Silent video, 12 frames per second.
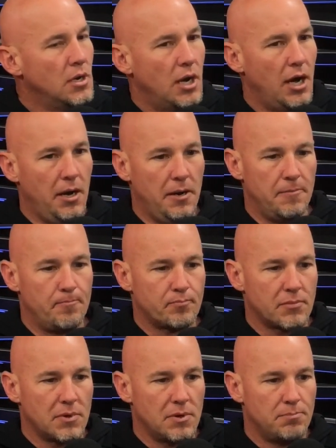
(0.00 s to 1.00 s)
Um,
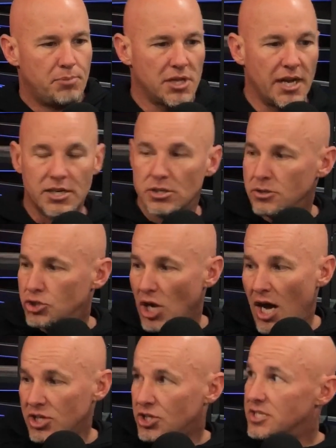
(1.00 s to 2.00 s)
but like
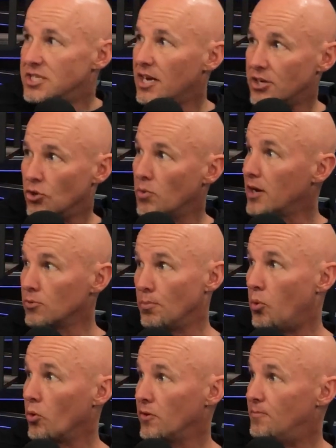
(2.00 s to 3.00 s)
Josh is not a direct
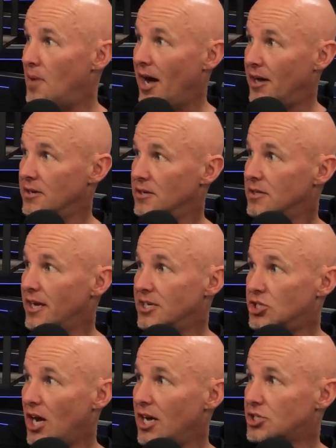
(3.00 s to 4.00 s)
report of mine. Like
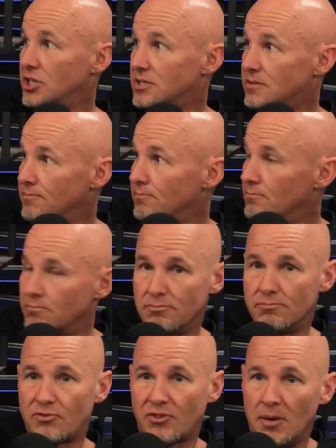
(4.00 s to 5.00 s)
right. Josh is
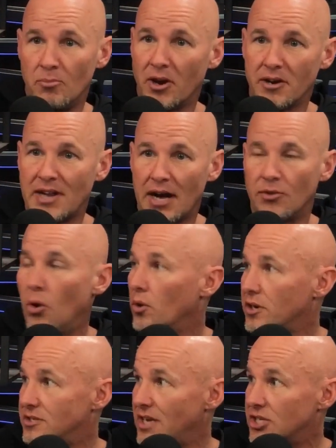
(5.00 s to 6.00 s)
somewhere down the
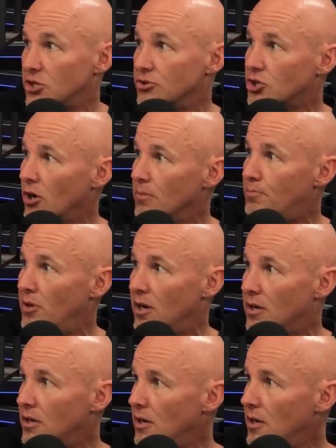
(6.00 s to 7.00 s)
organizational chart.
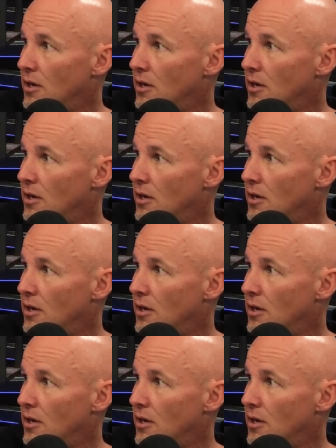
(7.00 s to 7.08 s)
But mm-hmm.